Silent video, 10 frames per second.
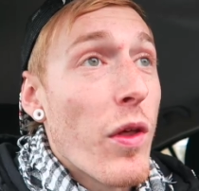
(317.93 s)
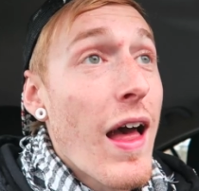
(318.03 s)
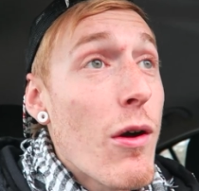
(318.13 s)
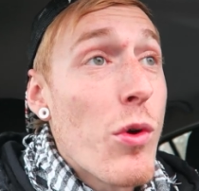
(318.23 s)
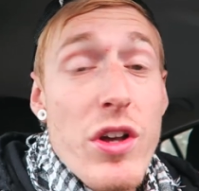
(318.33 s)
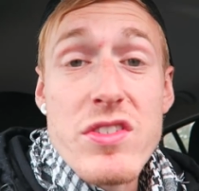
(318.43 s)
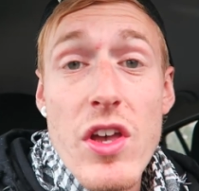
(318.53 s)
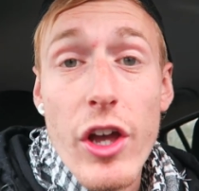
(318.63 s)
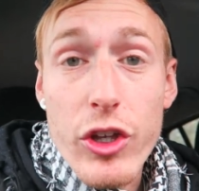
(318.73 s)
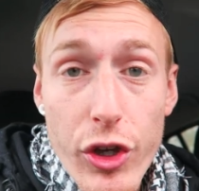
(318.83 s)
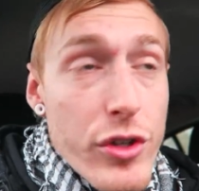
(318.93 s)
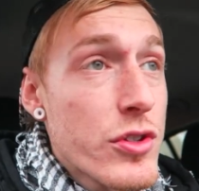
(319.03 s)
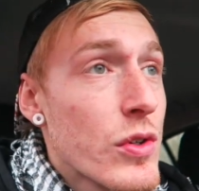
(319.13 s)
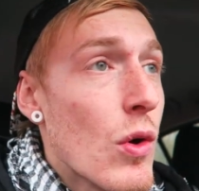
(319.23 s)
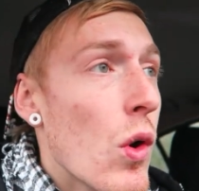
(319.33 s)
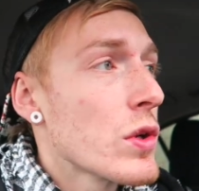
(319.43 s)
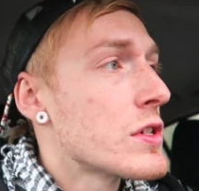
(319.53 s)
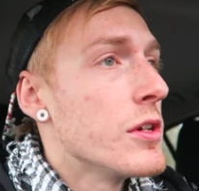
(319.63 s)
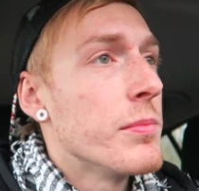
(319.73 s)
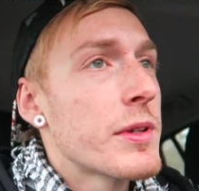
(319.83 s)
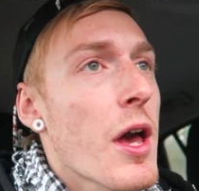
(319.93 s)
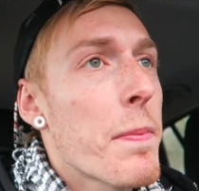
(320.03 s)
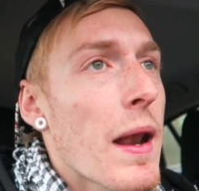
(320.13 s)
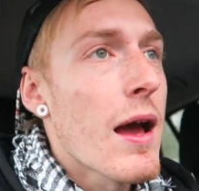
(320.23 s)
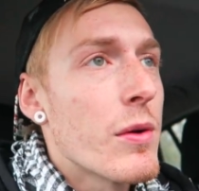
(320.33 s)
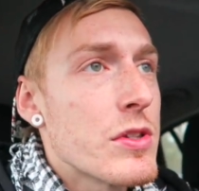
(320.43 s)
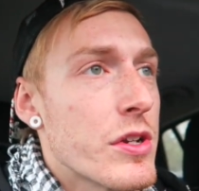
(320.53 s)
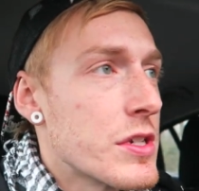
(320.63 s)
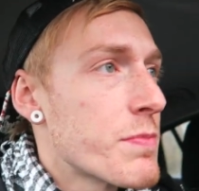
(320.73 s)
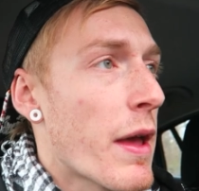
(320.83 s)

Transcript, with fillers: that was a good, awesome couple hours I just